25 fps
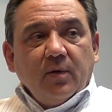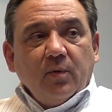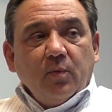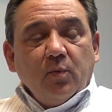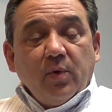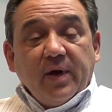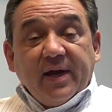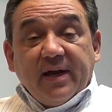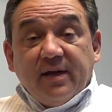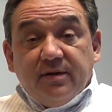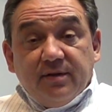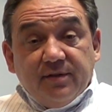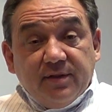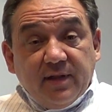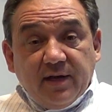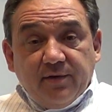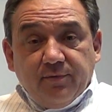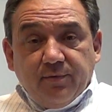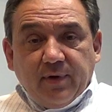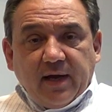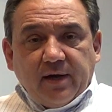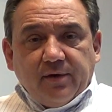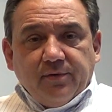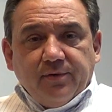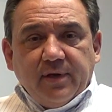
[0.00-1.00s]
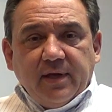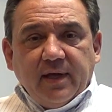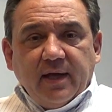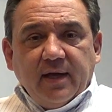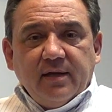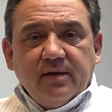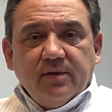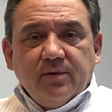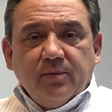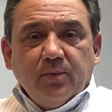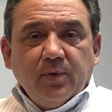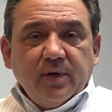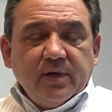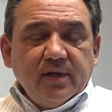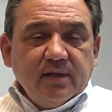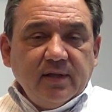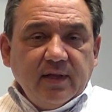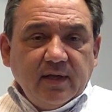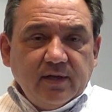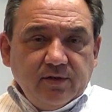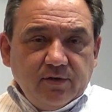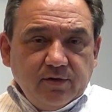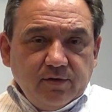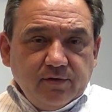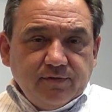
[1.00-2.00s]
Where did they recreate? What did
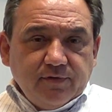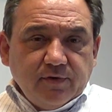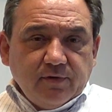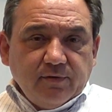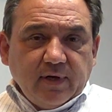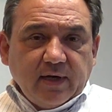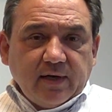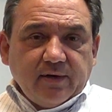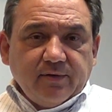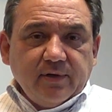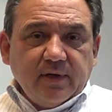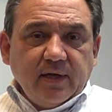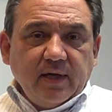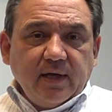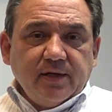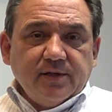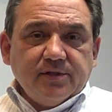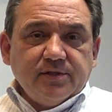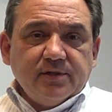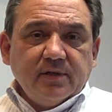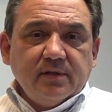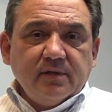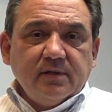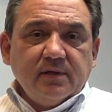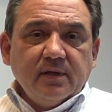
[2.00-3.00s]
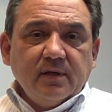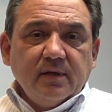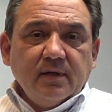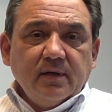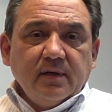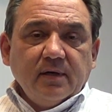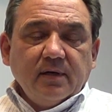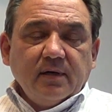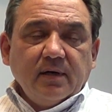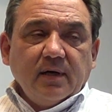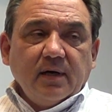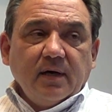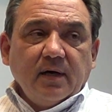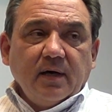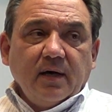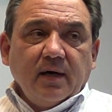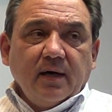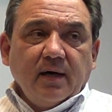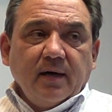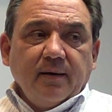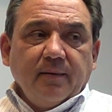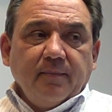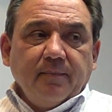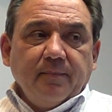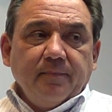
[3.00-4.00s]
they do for recreation?
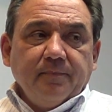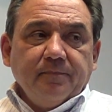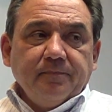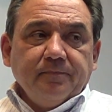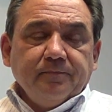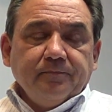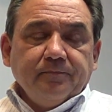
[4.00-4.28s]
There